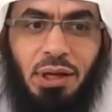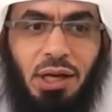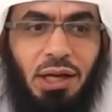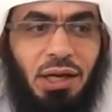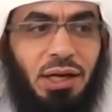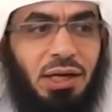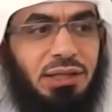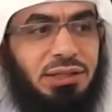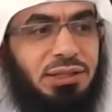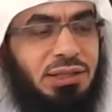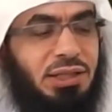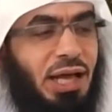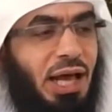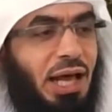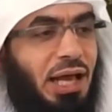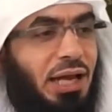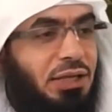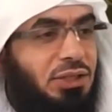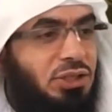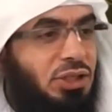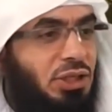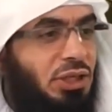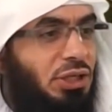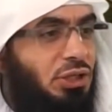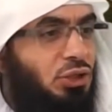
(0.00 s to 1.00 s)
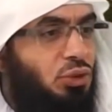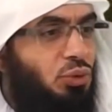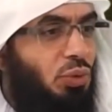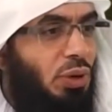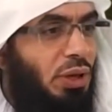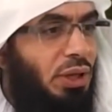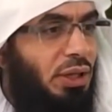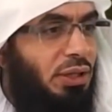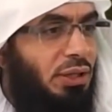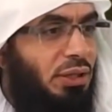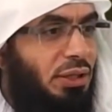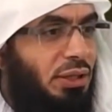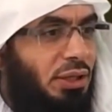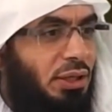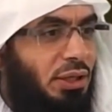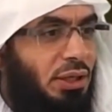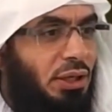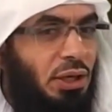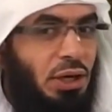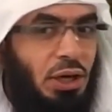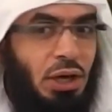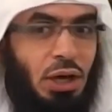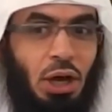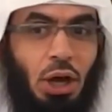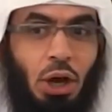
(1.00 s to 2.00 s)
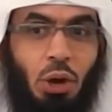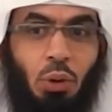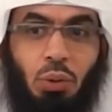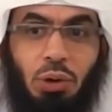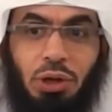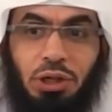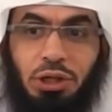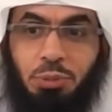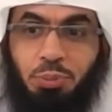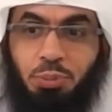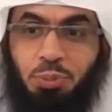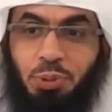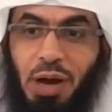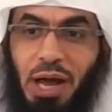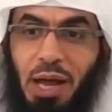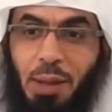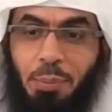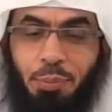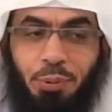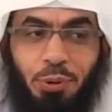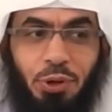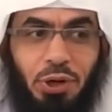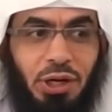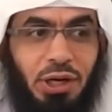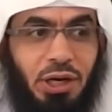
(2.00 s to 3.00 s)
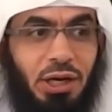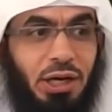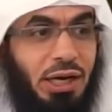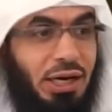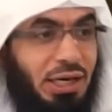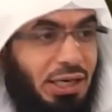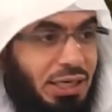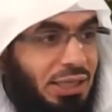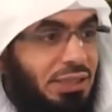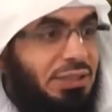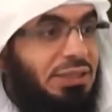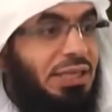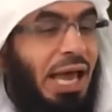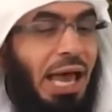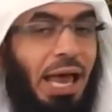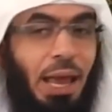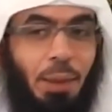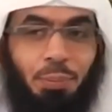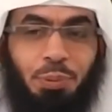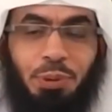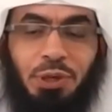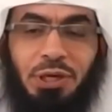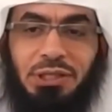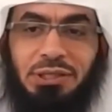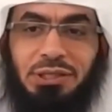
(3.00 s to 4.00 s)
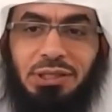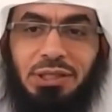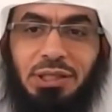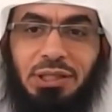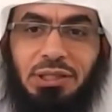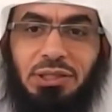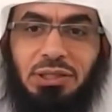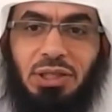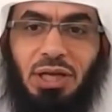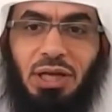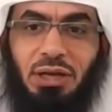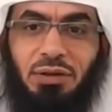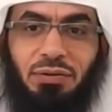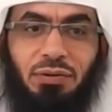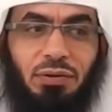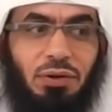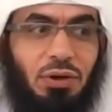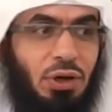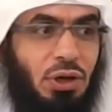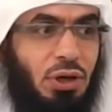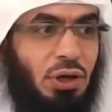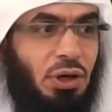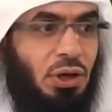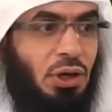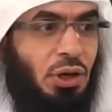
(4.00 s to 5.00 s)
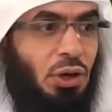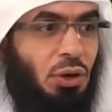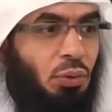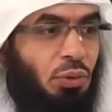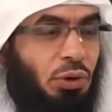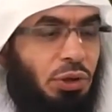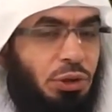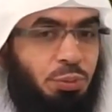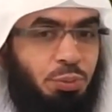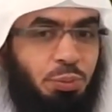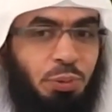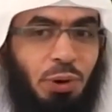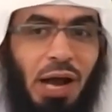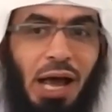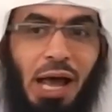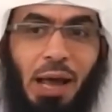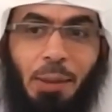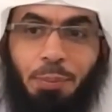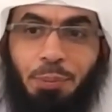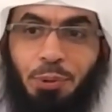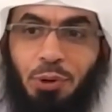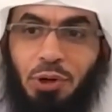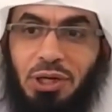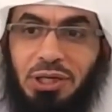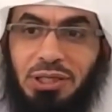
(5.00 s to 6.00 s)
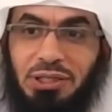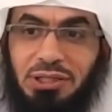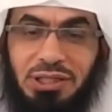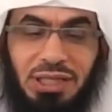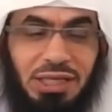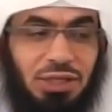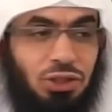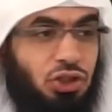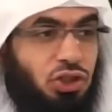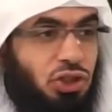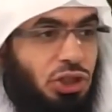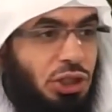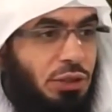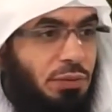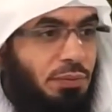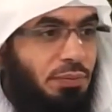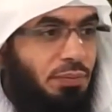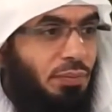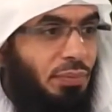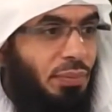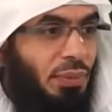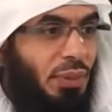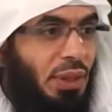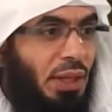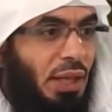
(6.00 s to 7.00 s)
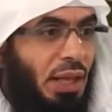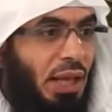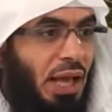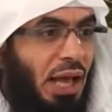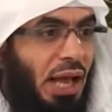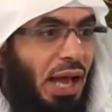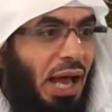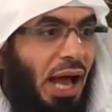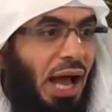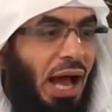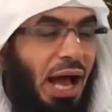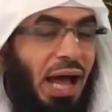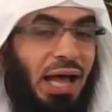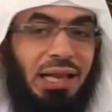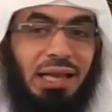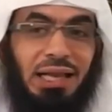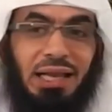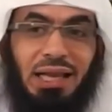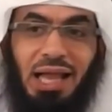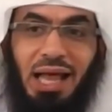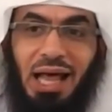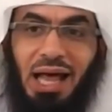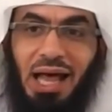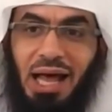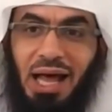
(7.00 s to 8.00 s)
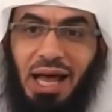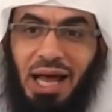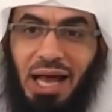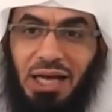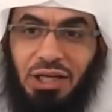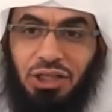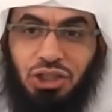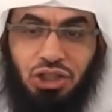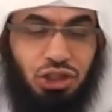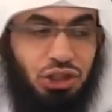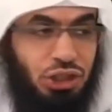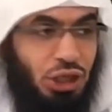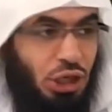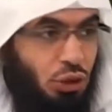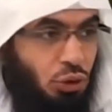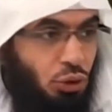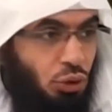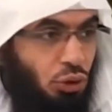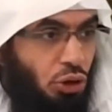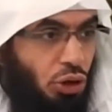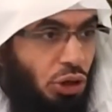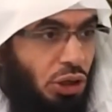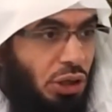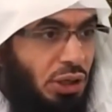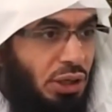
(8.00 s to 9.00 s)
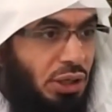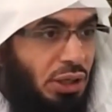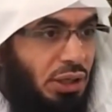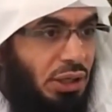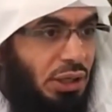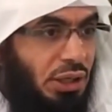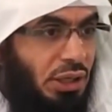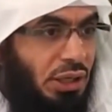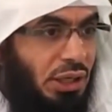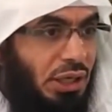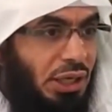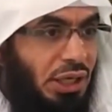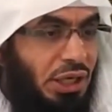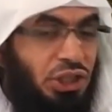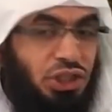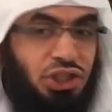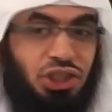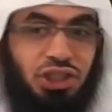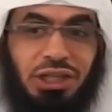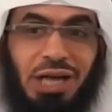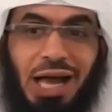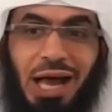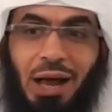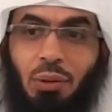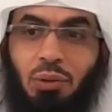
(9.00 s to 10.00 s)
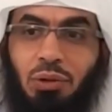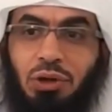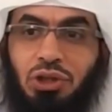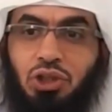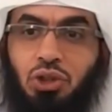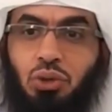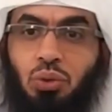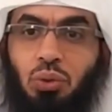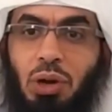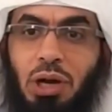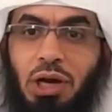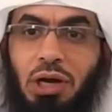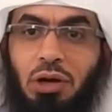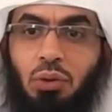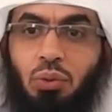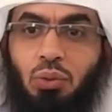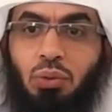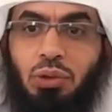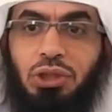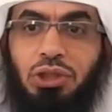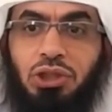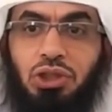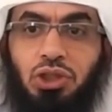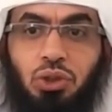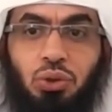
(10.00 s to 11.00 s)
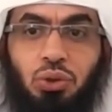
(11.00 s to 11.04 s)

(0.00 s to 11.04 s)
in his knowledge and his wealth. With proper, and in his happiness in his life. With proper intention, Allah, Ash-Shakur, showers one with